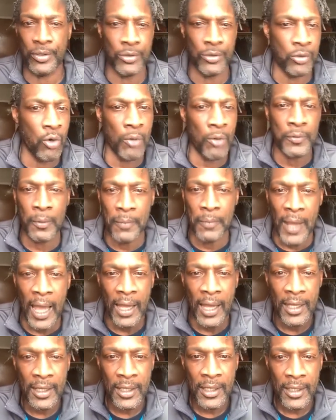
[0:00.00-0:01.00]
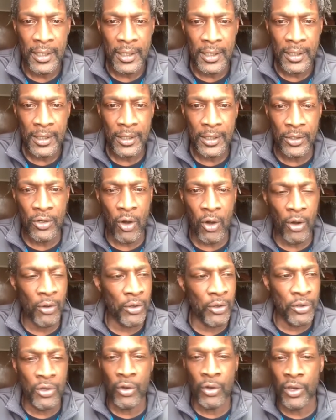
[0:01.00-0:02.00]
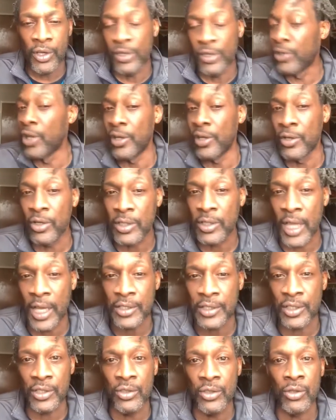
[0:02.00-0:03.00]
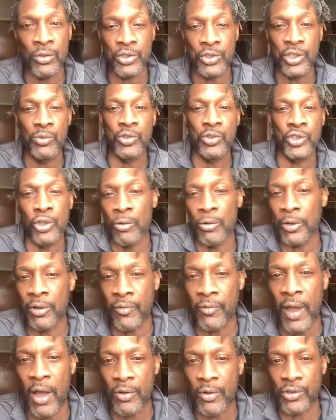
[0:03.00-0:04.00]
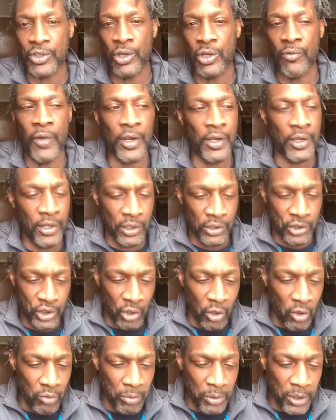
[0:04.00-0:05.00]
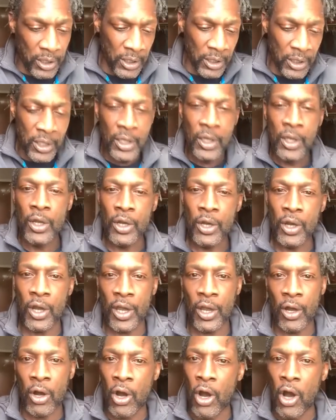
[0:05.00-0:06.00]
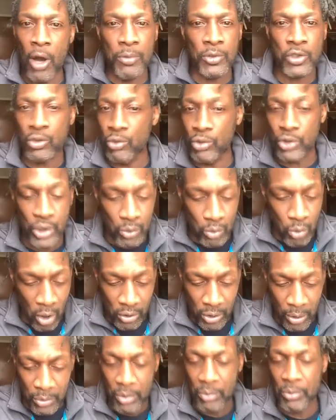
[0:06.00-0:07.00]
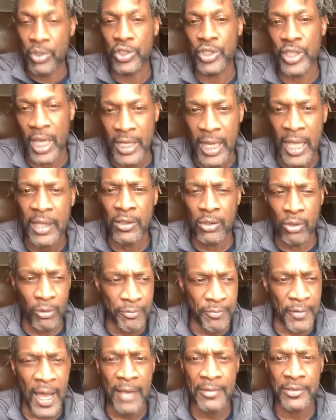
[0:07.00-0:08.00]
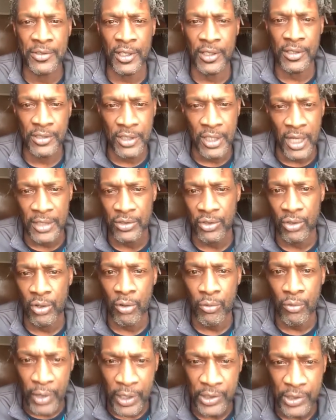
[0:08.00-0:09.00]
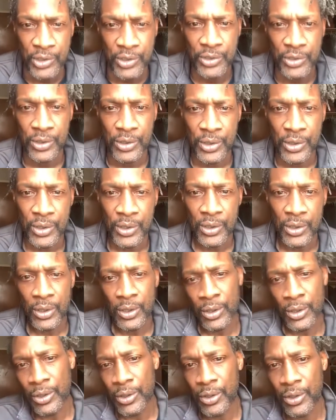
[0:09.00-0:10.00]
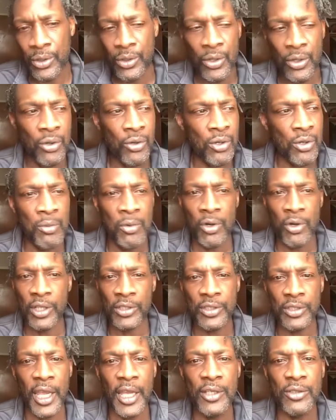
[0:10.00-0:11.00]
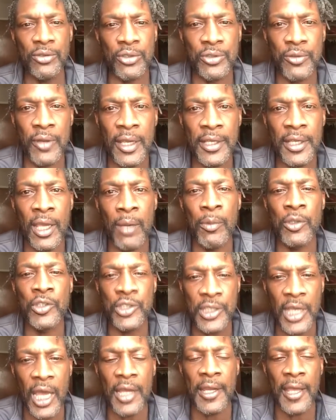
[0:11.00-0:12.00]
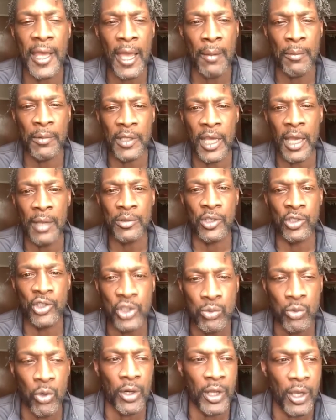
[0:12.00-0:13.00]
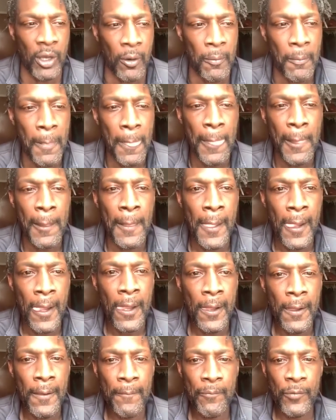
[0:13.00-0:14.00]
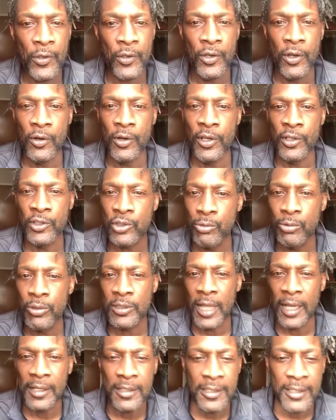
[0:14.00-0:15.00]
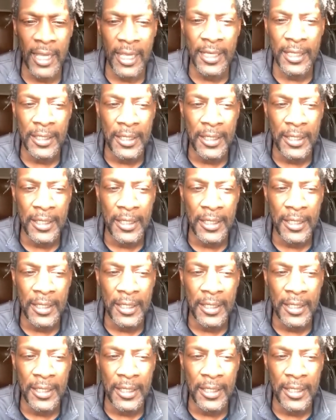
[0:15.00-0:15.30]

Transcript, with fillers: go up the block, you know, you know, and it didn't look like, you know, she was joking around because she already done showed me her arm. As soon as she walked up to me, she had like a little five, six cuts on her wrist. You know, come on, that's dangerous right there. But she got in the ambulance and she wanted help. You know, as soon as like the lady